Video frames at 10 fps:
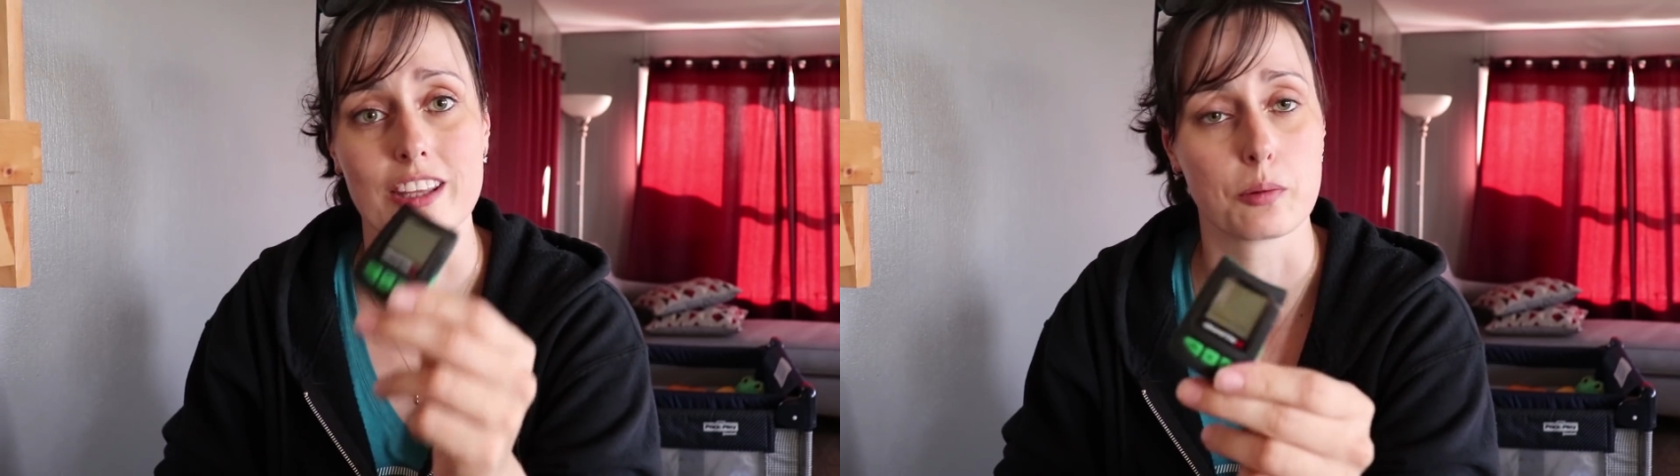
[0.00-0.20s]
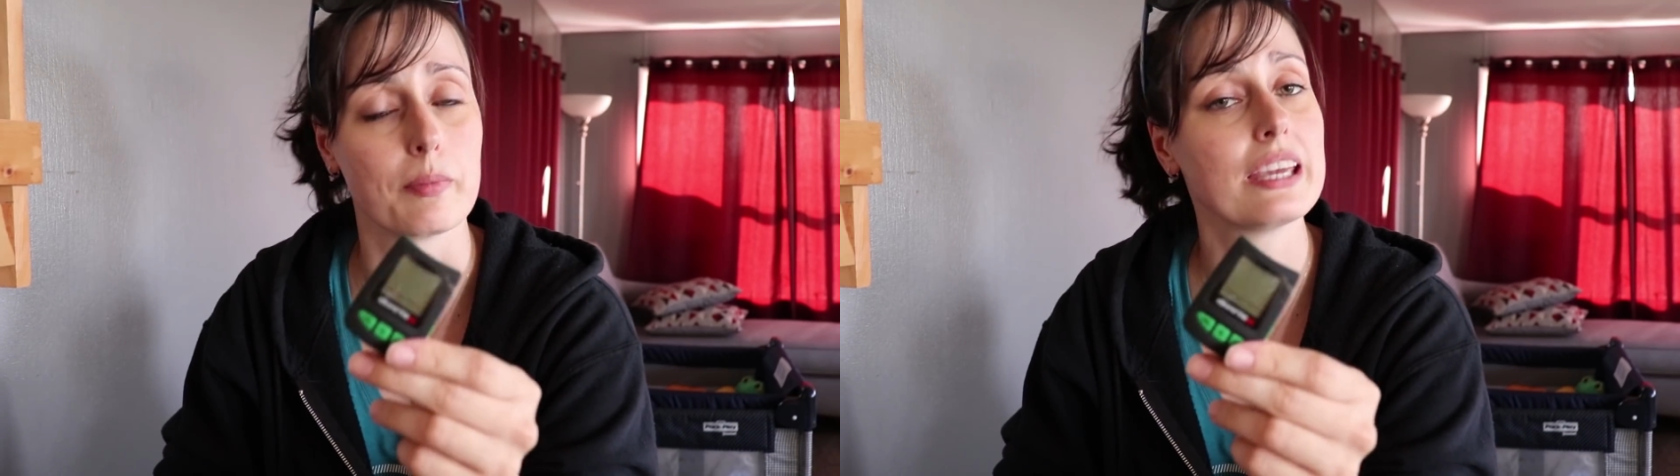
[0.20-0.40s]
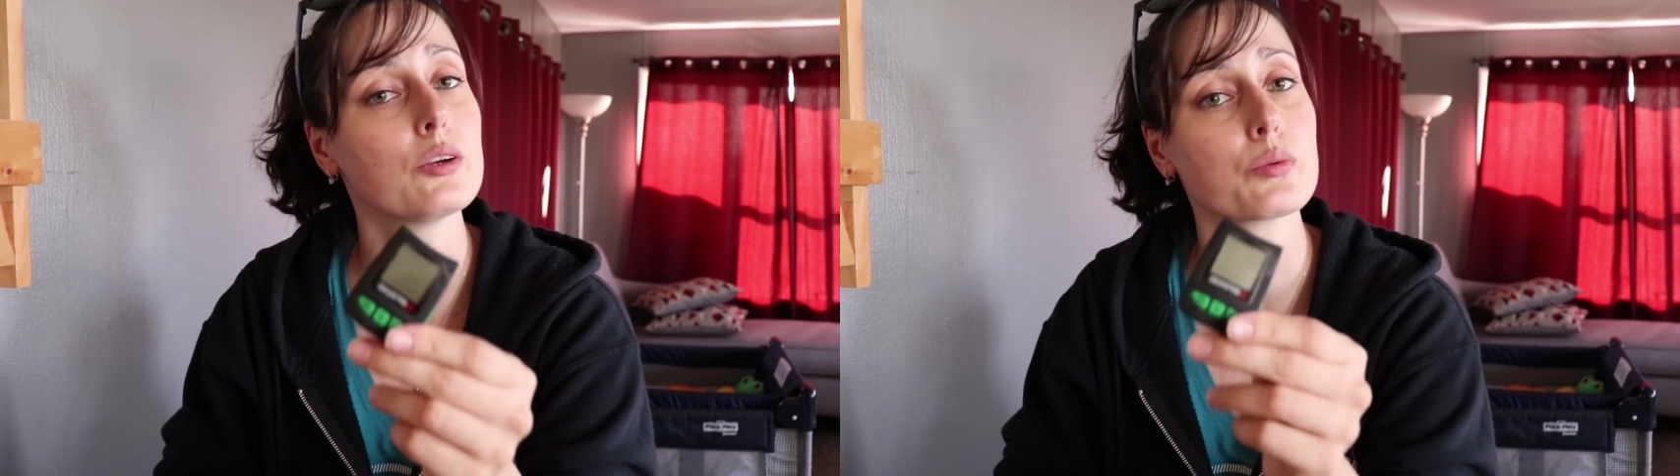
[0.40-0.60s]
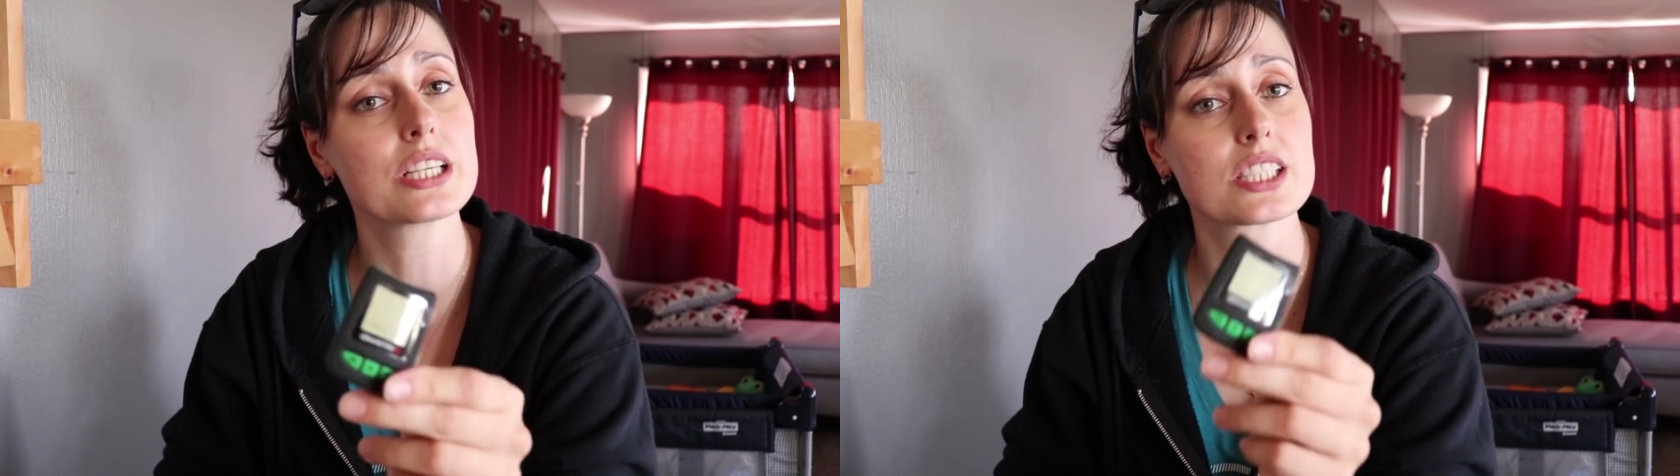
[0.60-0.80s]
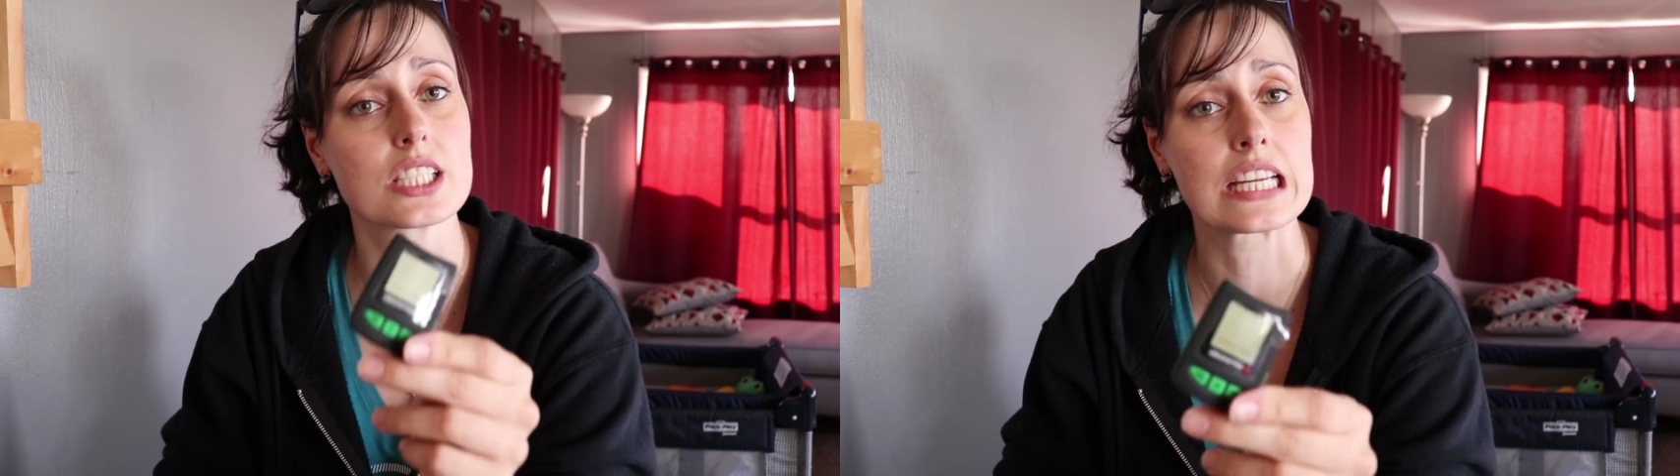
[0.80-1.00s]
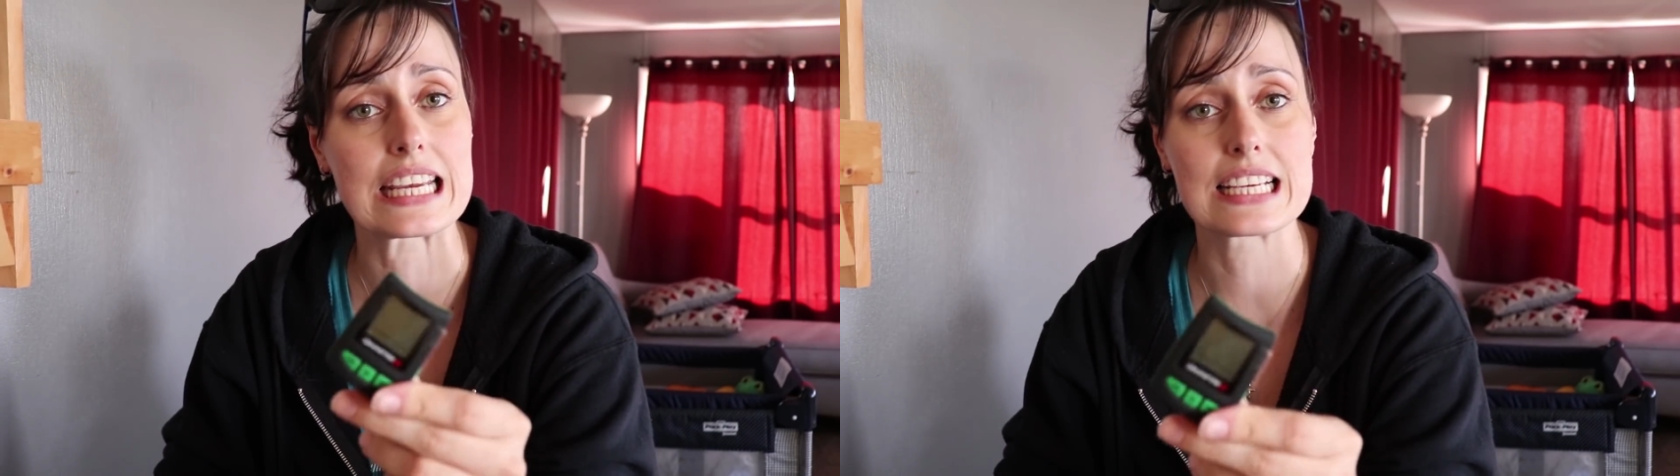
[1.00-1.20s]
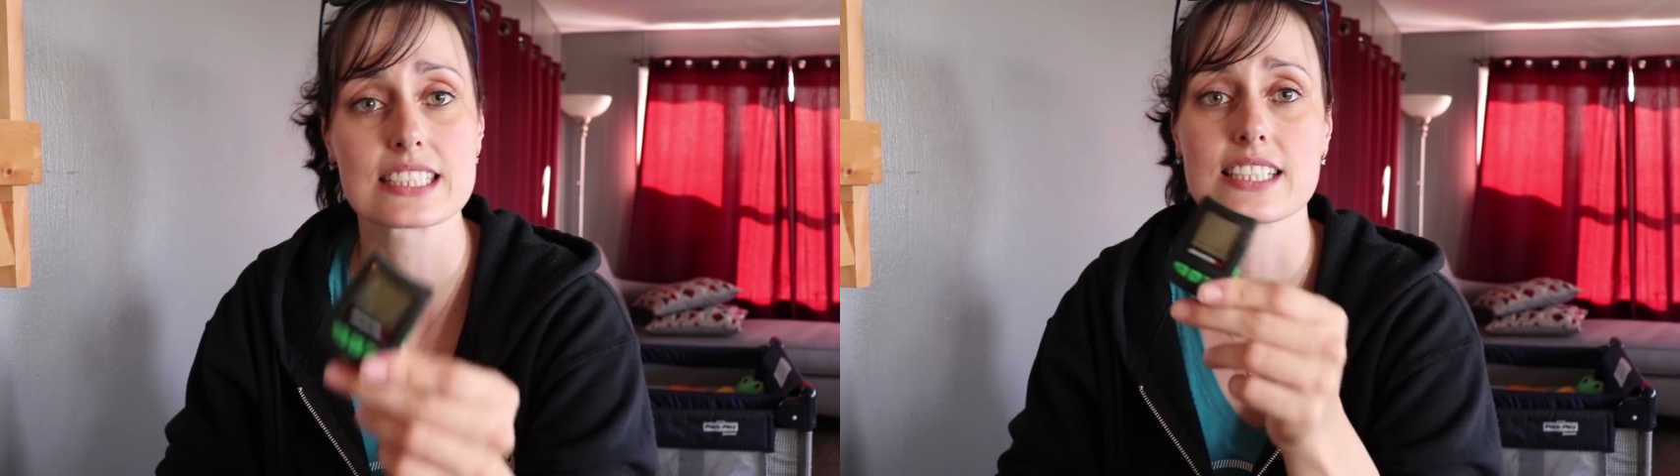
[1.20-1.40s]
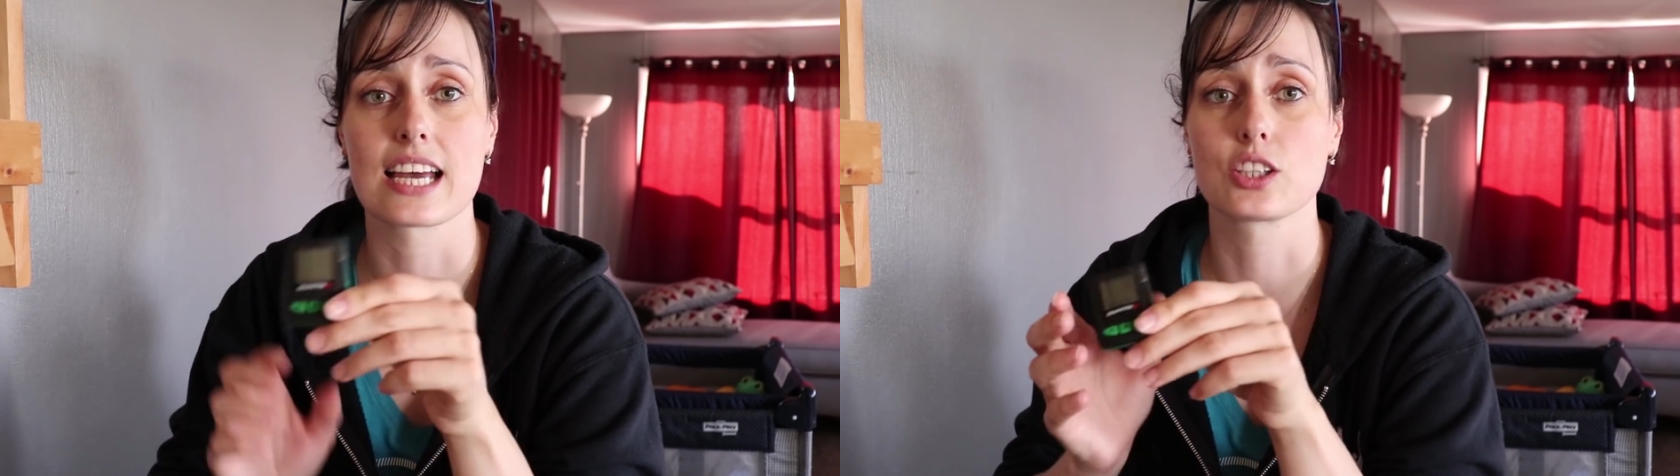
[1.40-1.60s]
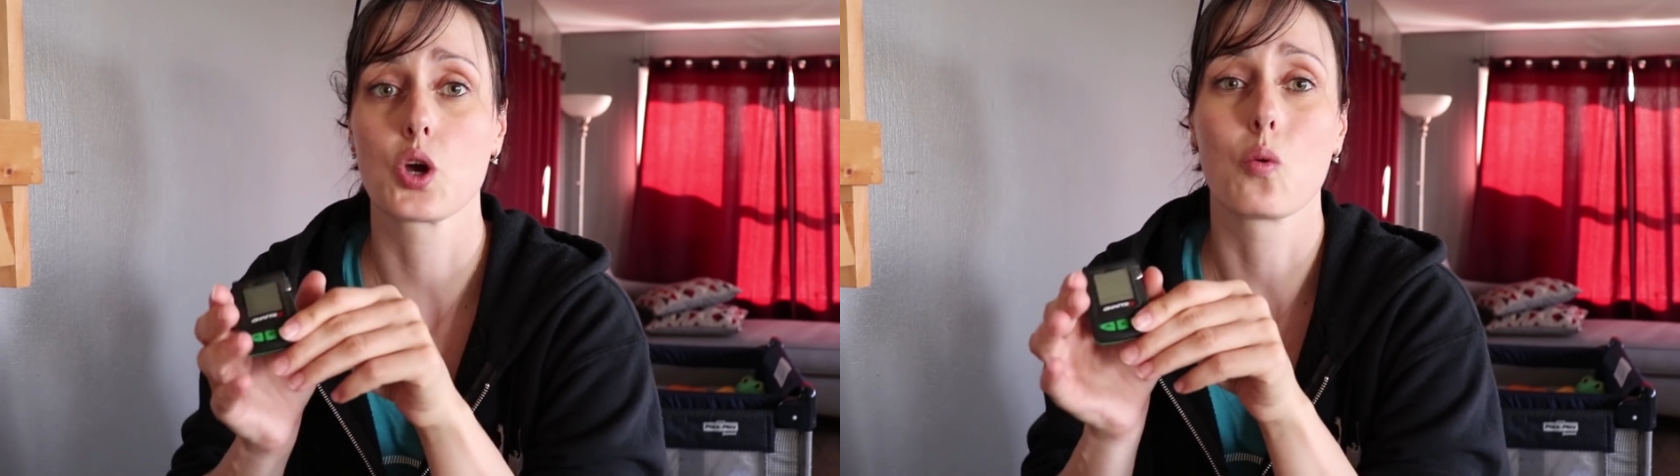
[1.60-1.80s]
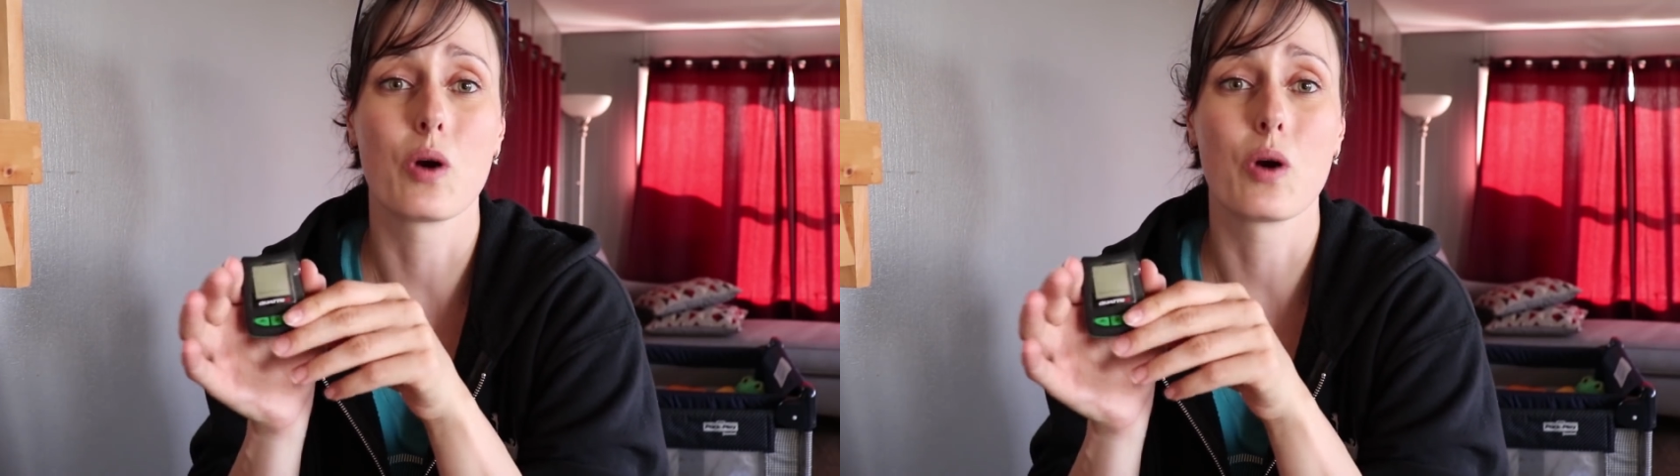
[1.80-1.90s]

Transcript: And the main reason is that